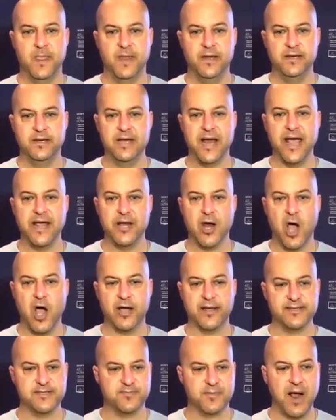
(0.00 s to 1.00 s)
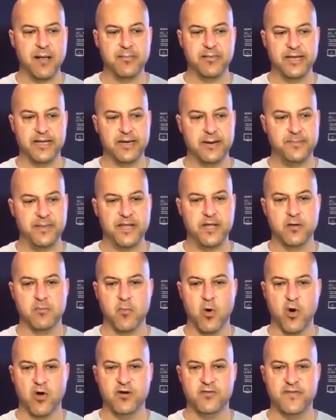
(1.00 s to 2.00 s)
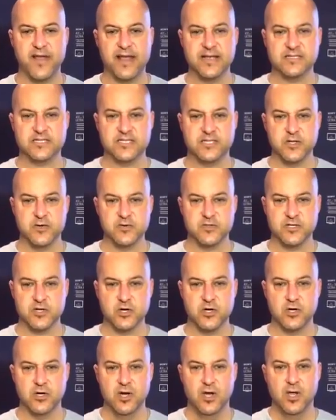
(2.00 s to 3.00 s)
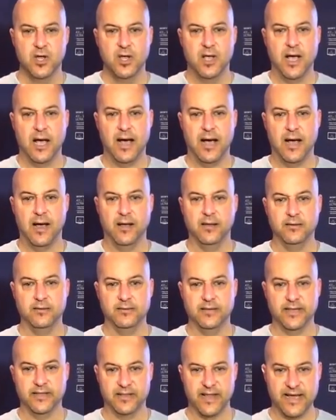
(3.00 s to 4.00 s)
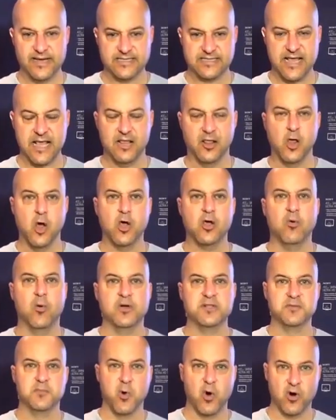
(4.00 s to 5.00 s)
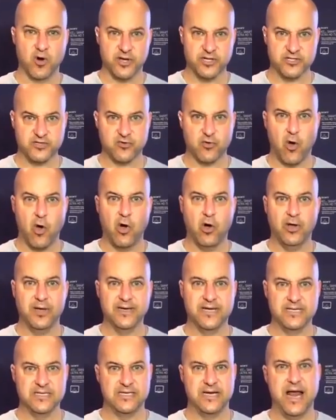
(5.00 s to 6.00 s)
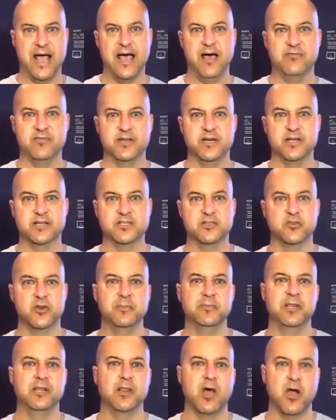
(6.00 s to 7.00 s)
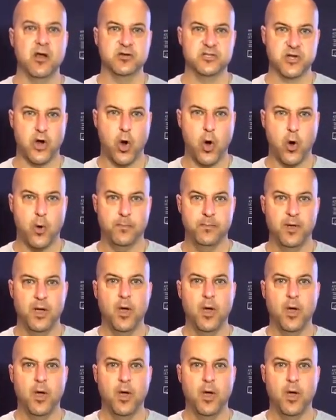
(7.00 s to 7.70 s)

Nighthawk is probably going to be your more advanced user that likes that look, wants more control, and doesn't have an extremely large home.